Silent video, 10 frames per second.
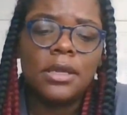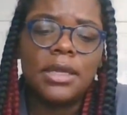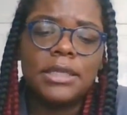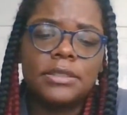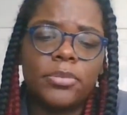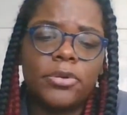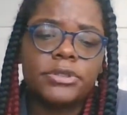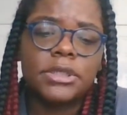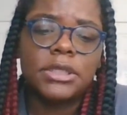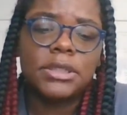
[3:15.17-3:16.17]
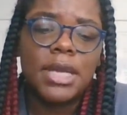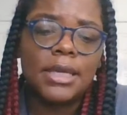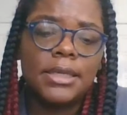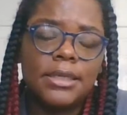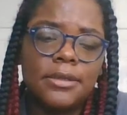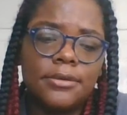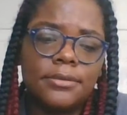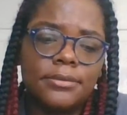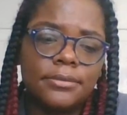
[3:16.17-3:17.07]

It's a person that's not healed.